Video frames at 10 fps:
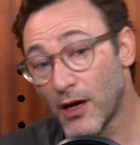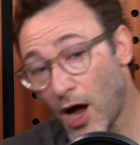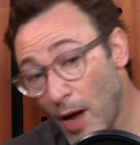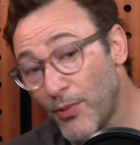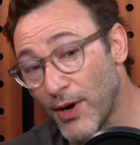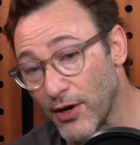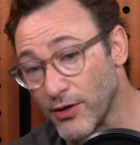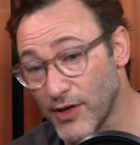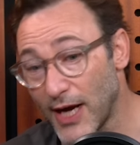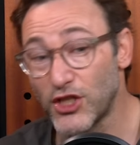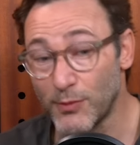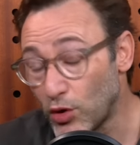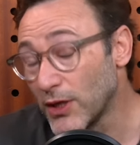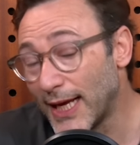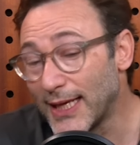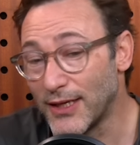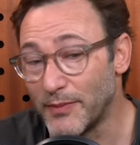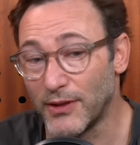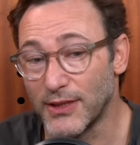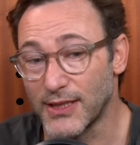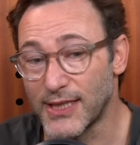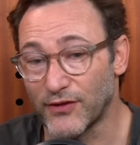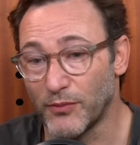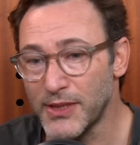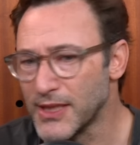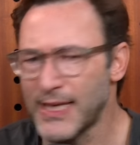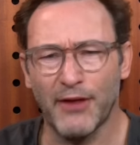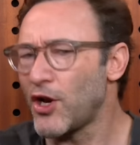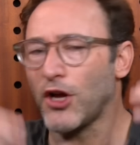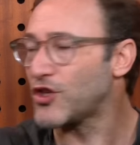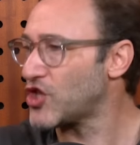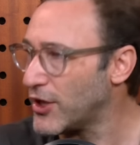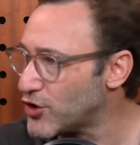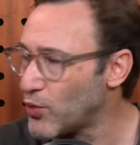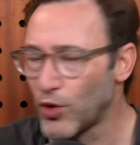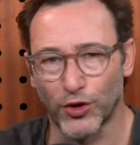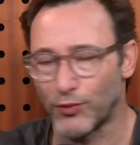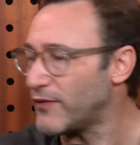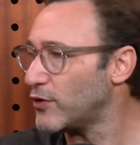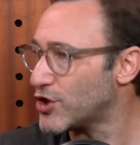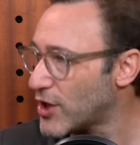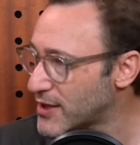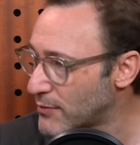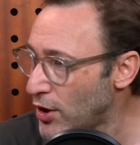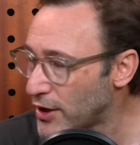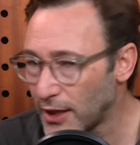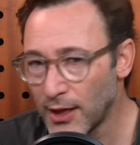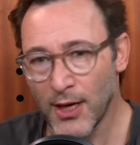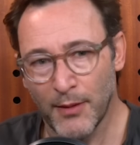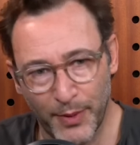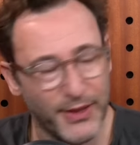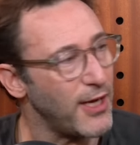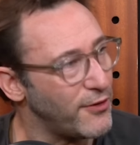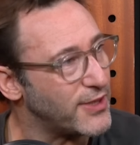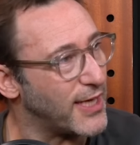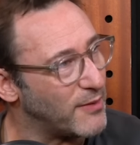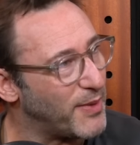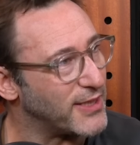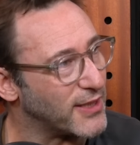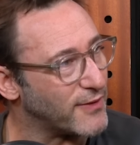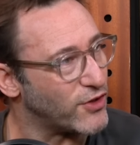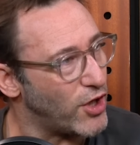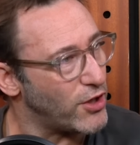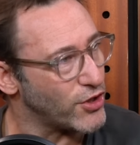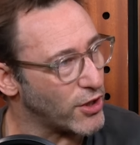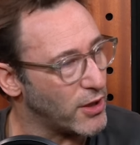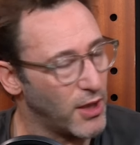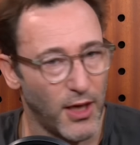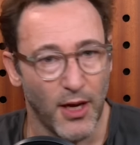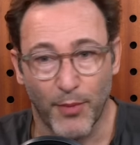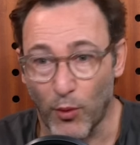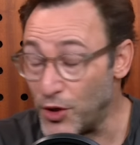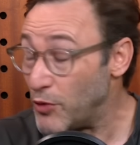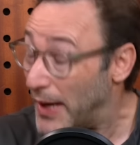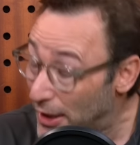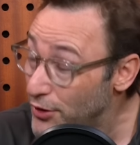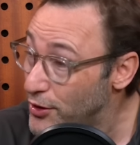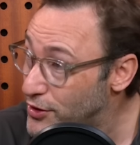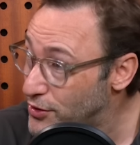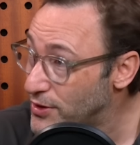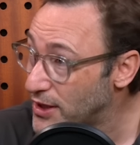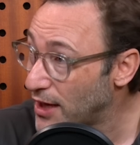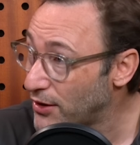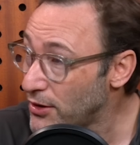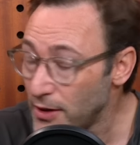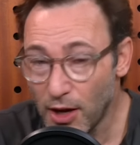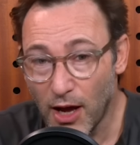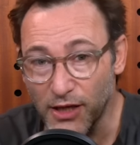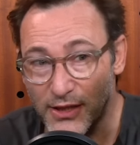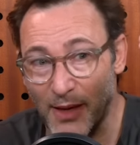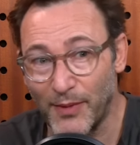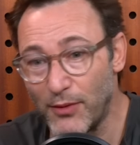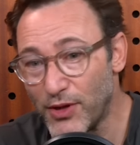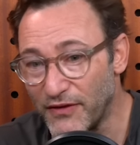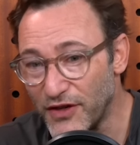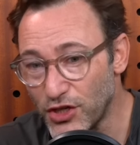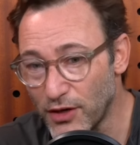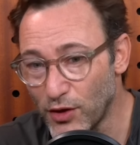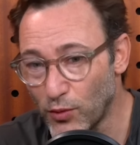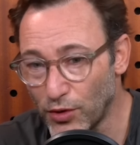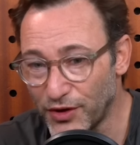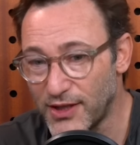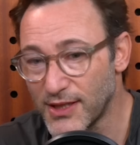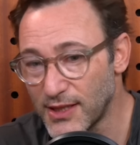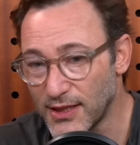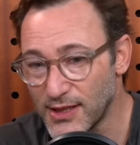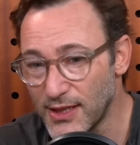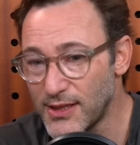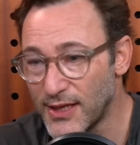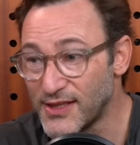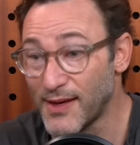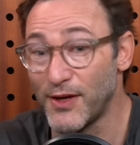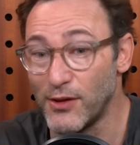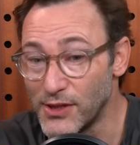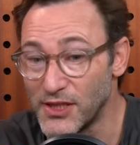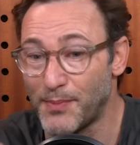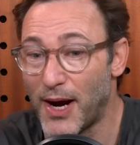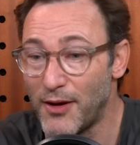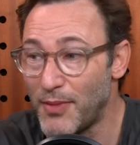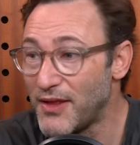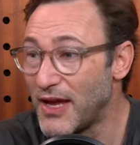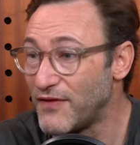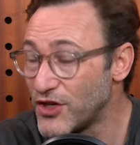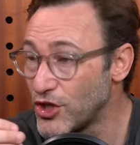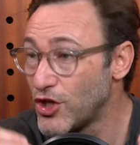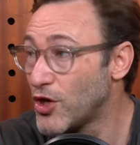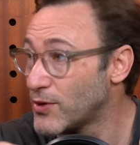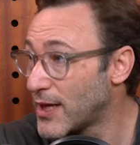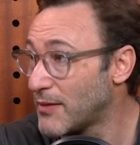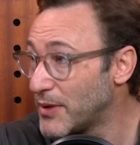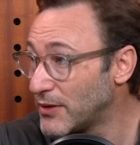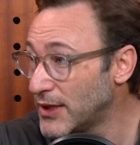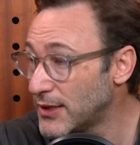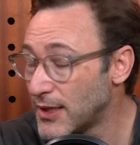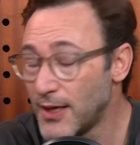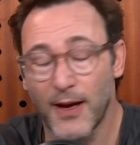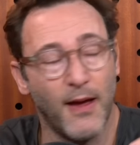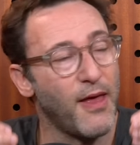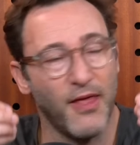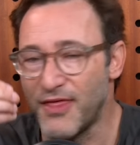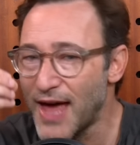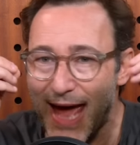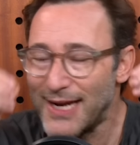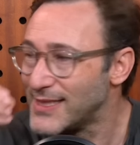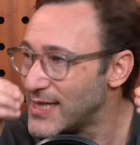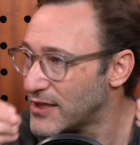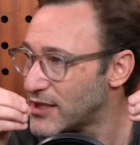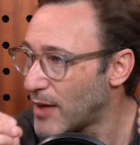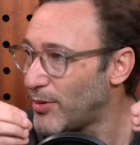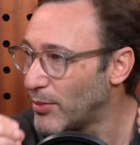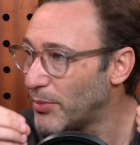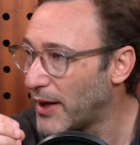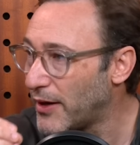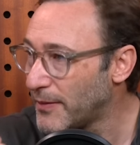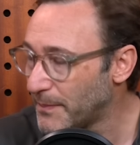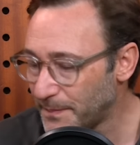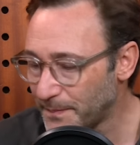Operators are actually more likely to build a successful business. Now, they're not going to change the world or revolutionize a market, but they understand the basics of structure. But when you pair those two together, somebody with a vision of the world that doesn't exist and somebody who's inspired by that vision and knows how to build it, that is the unstoppable pair.